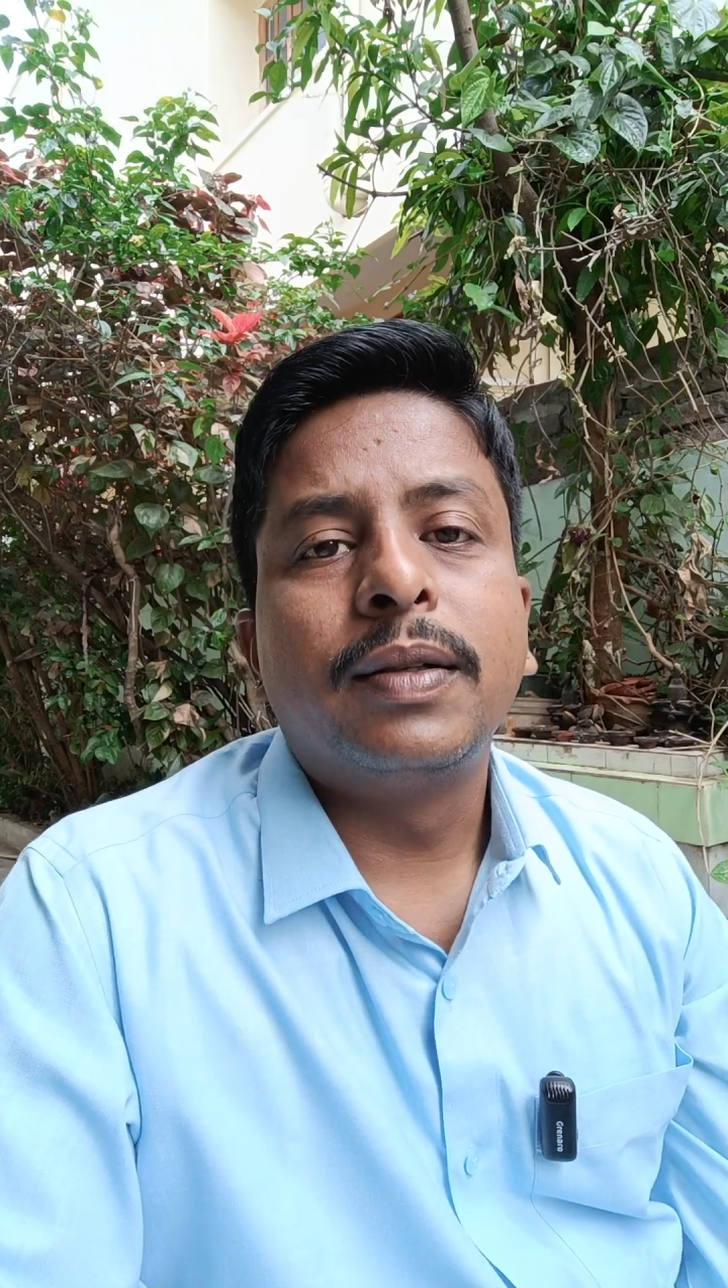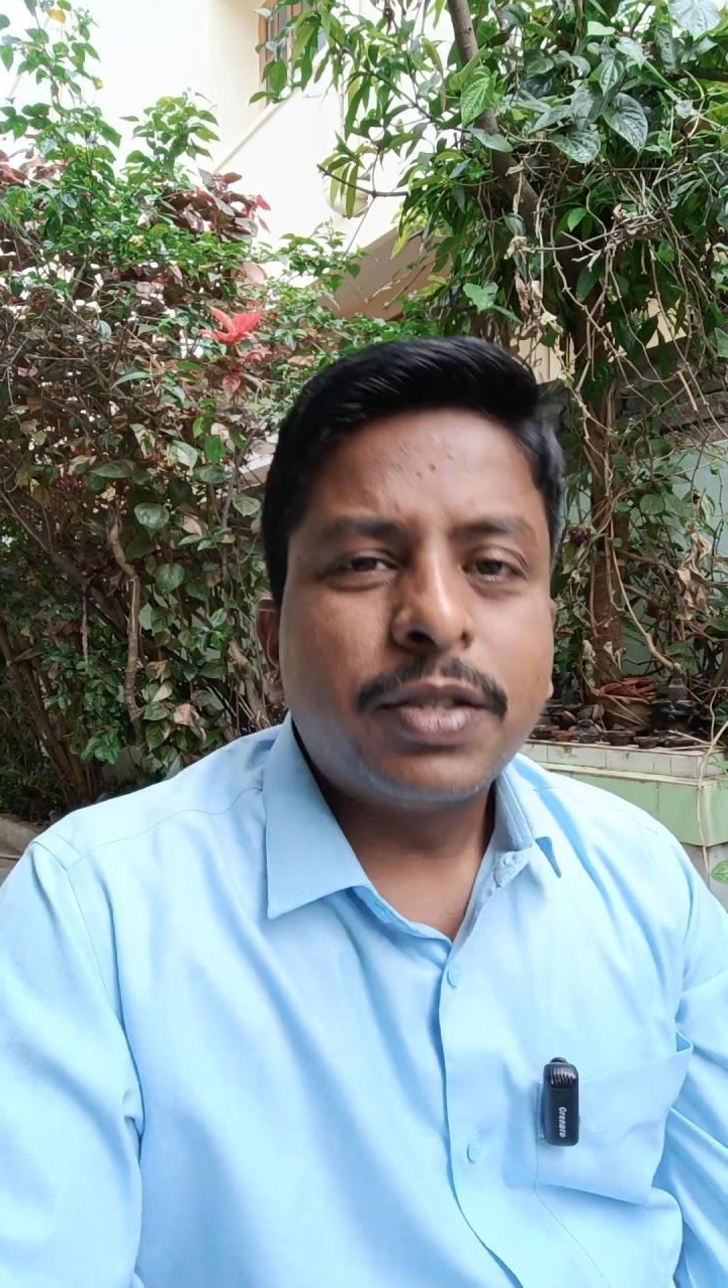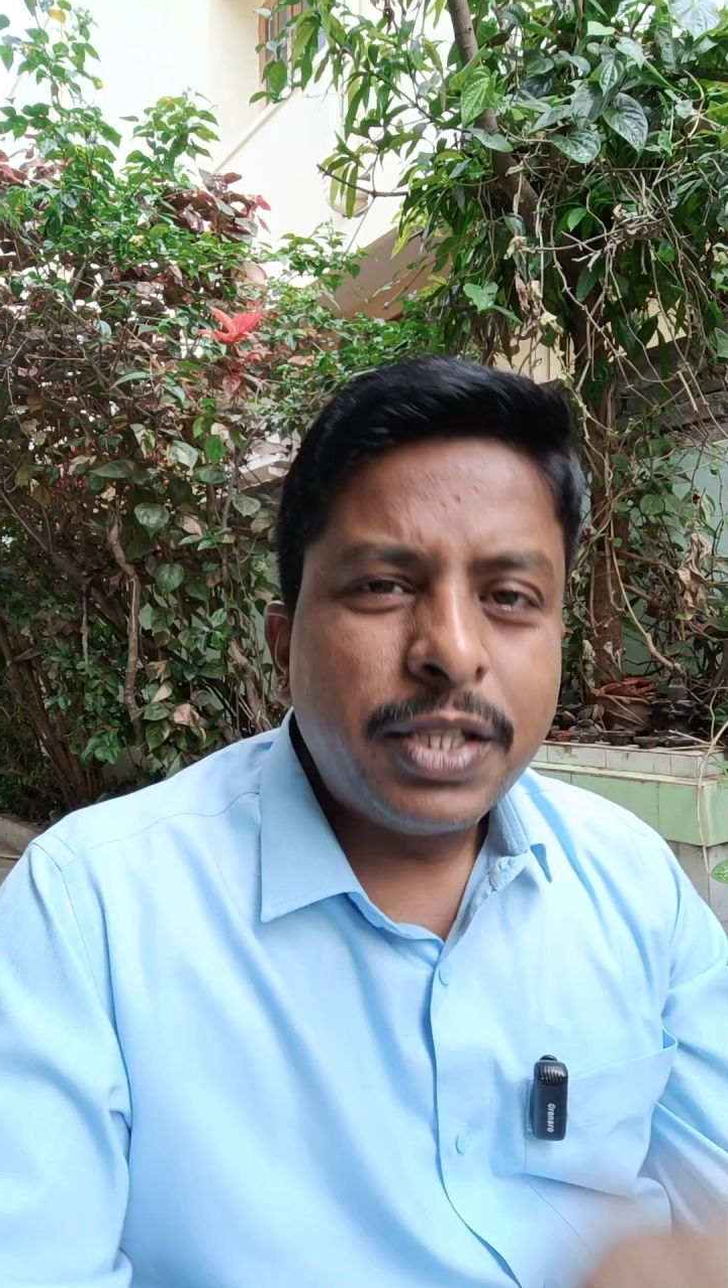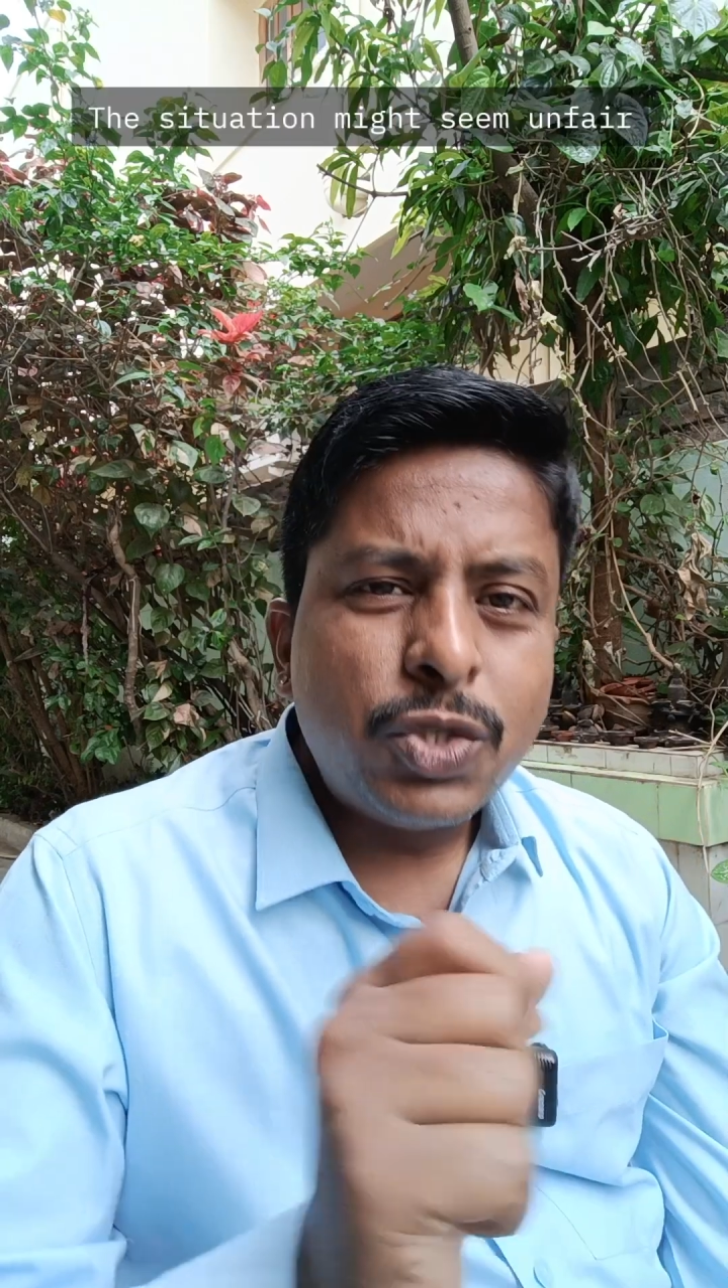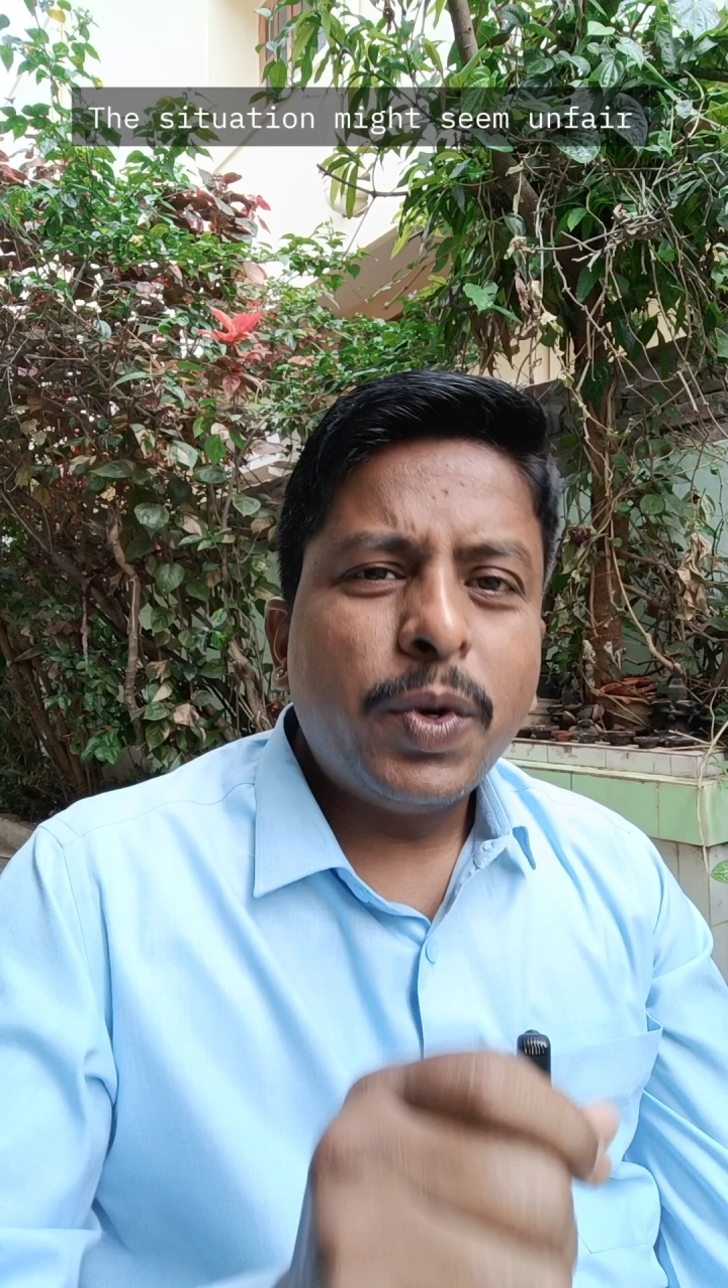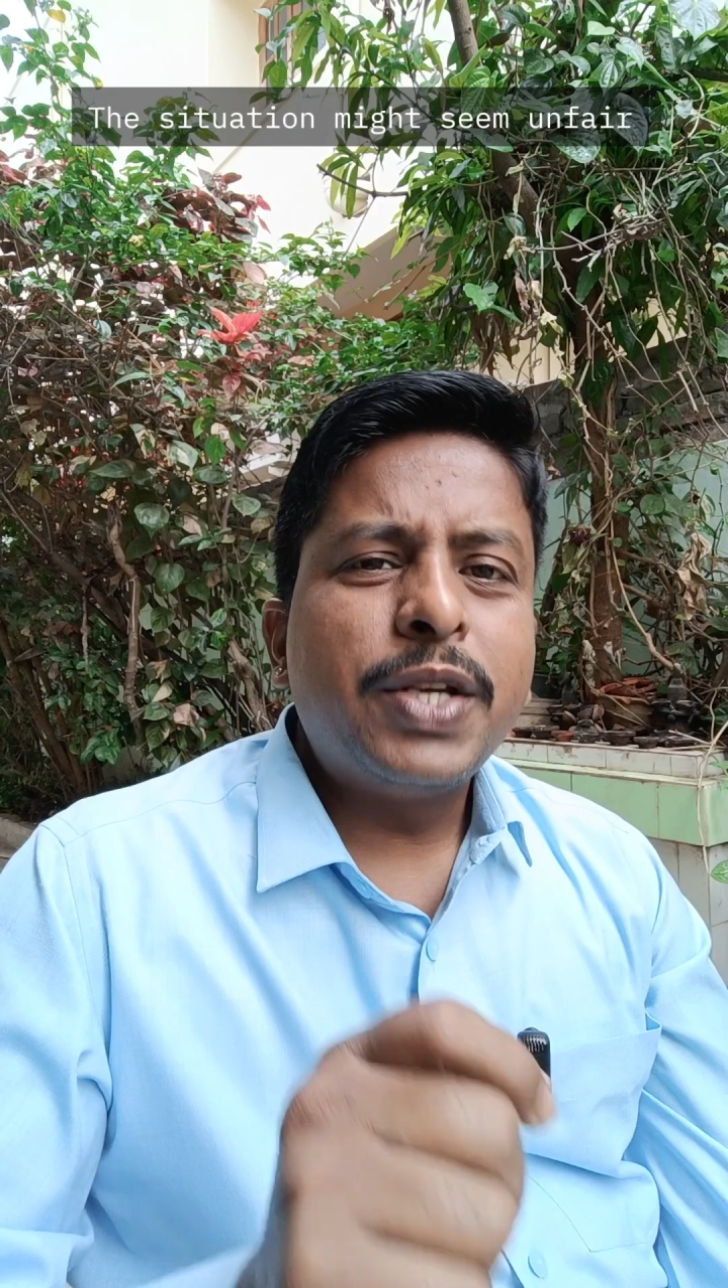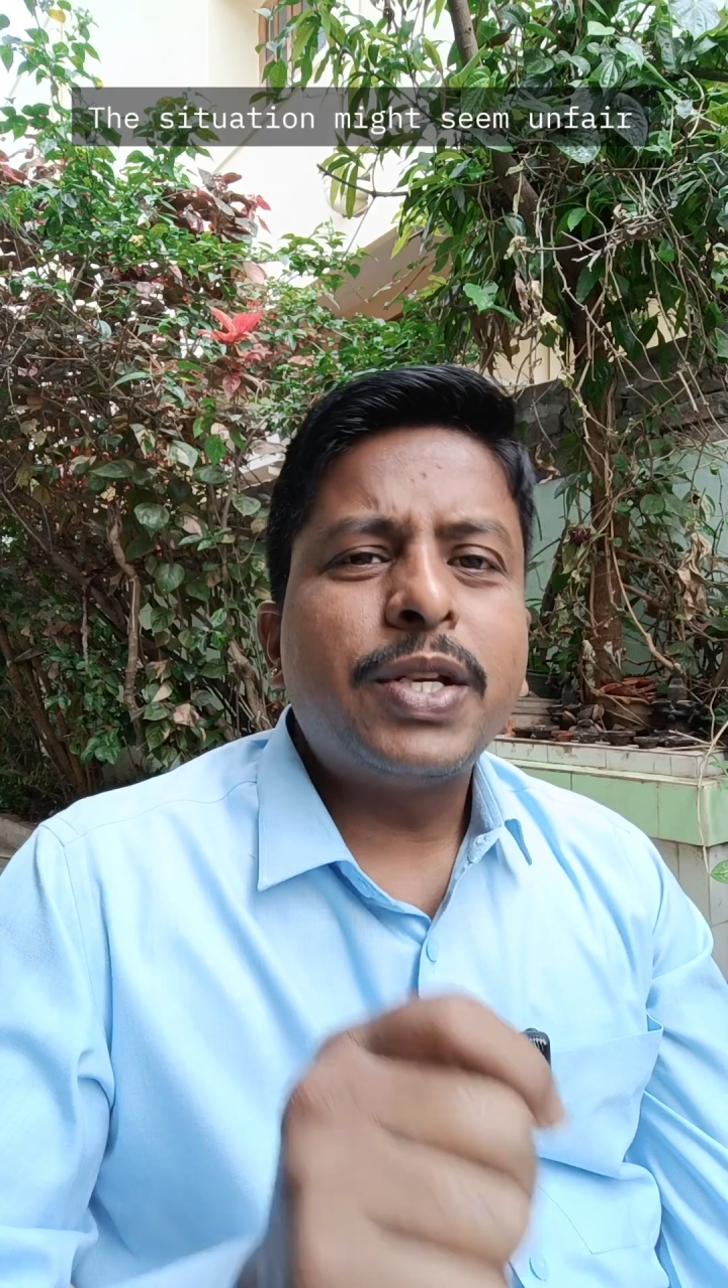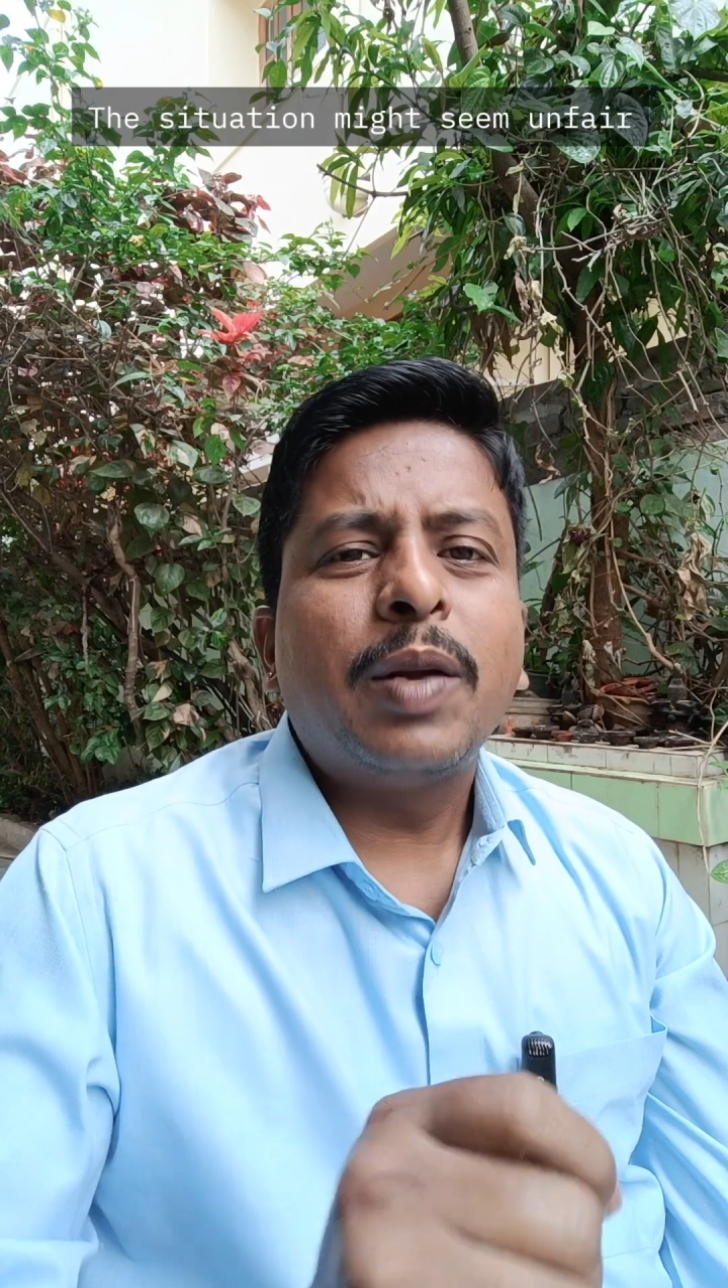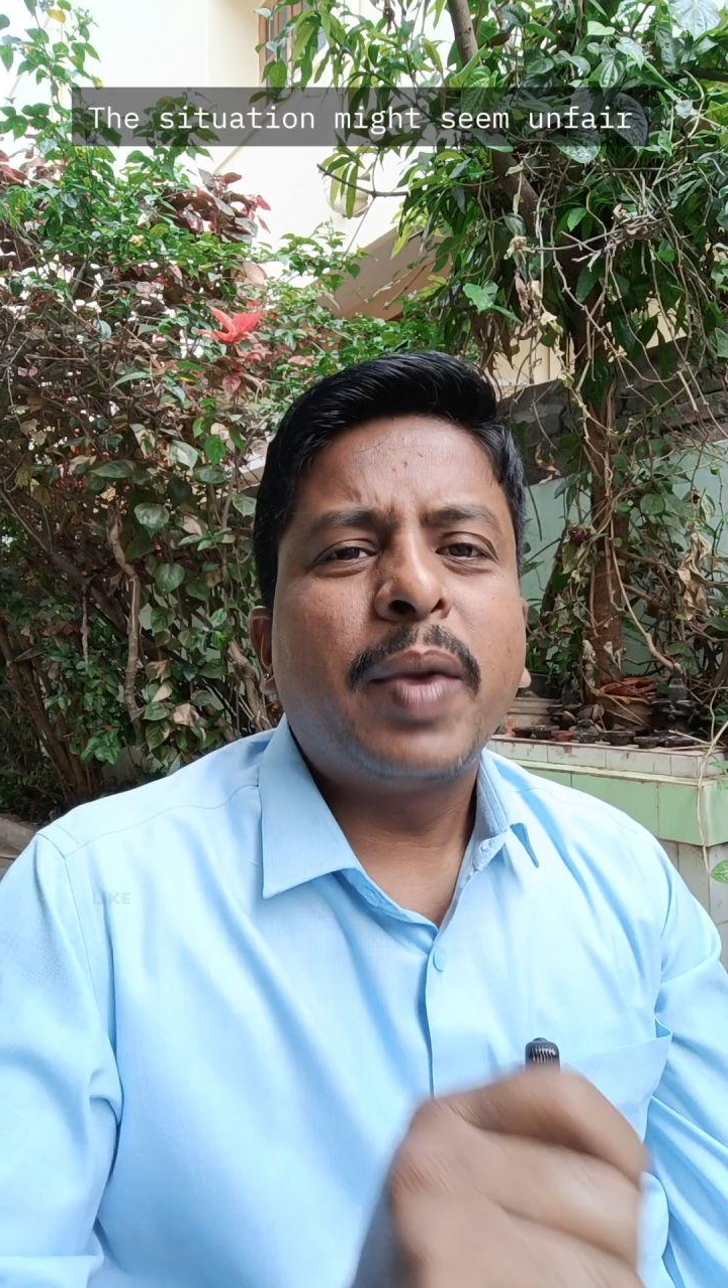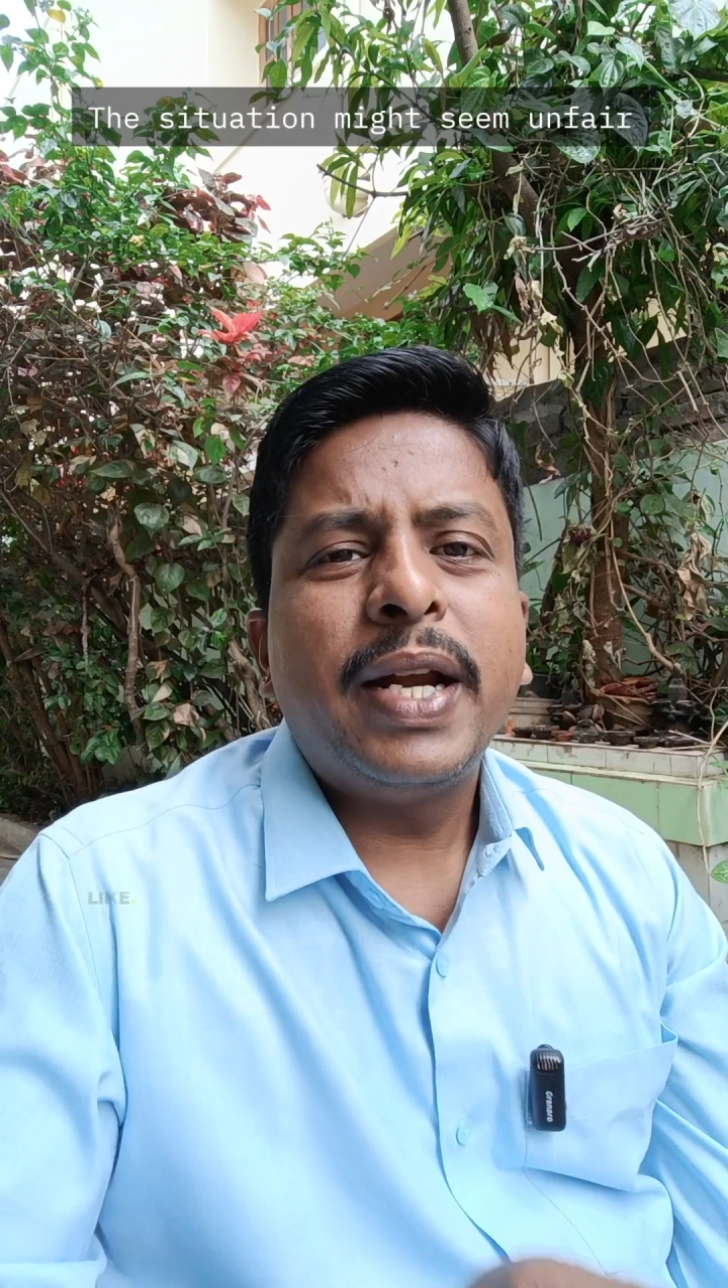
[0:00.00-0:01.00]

The situation